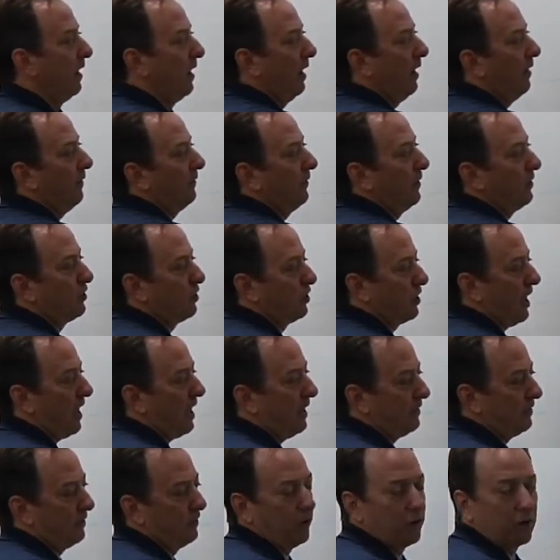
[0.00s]
of the
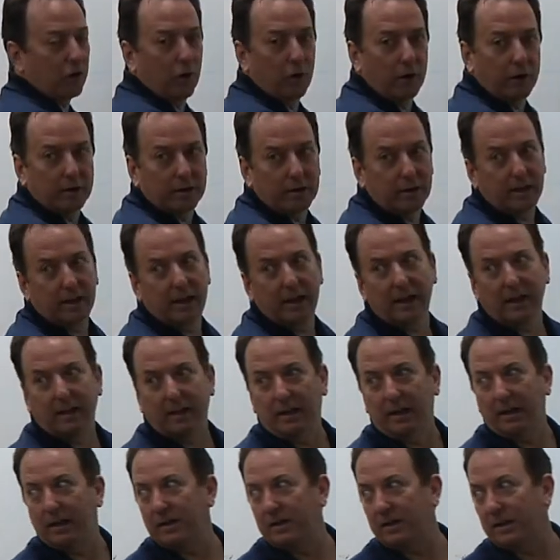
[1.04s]
shots you're going to
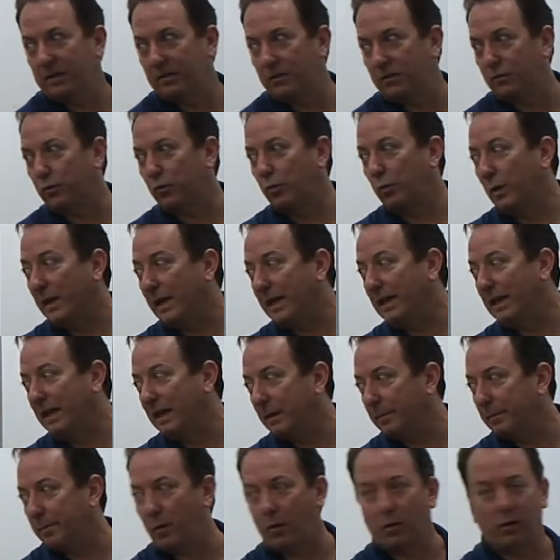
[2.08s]
need. This is really
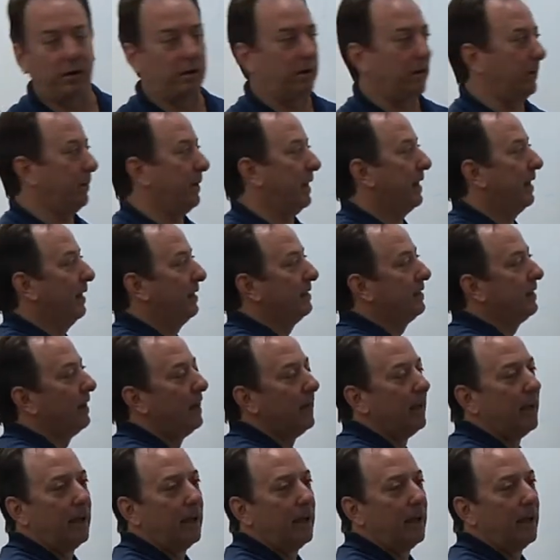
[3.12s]
important because